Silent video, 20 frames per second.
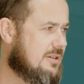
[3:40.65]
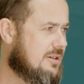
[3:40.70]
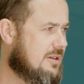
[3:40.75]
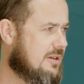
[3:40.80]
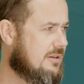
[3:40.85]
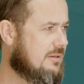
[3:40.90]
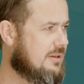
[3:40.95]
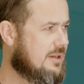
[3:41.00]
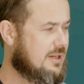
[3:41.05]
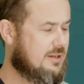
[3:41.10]
You
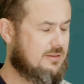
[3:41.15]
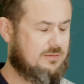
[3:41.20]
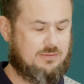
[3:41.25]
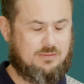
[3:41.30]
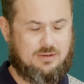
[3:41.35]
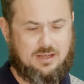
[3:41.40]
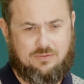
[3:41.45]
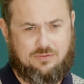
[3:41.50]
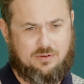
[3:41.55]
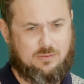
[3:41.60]
know,
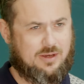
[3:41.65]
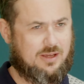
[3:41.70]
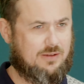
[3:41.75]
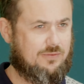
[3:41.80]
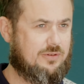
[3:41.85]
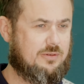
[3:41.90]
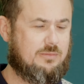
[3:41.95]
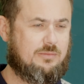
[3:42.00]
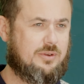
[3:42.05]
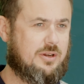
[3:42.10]
everywhere
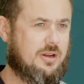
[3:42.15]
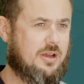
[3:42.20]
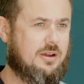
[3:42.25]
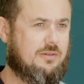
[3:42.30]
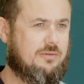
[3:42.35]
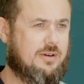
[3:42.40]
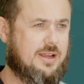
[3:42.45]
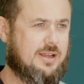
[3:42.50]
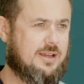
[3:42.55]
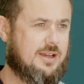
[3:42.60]
from, you know, a
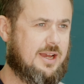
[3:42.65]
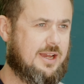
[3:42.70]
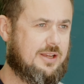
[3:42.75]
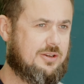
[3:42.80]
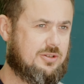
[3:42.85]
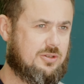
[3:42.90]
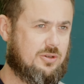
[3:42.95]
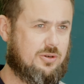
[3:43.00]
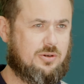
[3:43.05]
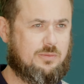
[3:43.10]
rain
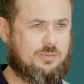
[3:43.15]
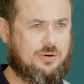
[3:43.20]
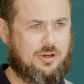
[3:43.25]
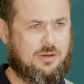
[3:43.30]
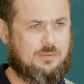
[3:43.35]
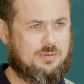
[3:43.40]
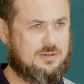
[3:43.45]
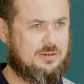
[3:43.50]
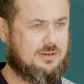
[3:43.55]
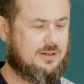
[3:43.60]
gauge, soil
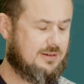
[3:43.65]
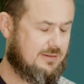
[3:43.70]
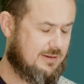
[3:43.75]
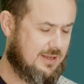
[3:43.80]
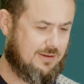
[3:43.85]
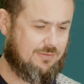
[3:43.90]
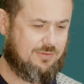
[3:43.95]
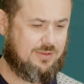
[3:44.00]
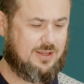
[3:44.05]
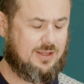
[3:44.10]
probes and
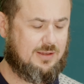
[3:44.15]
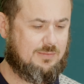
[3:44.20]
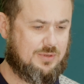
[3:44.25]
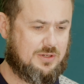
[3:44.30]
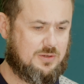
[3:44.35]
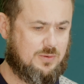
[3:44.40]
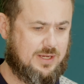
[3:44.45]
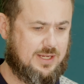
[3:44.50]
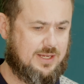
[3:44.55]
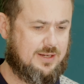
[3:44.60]
everything in
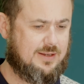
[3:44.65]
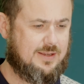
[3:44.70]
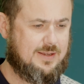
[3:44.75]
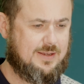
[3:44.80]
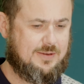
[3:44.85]
between,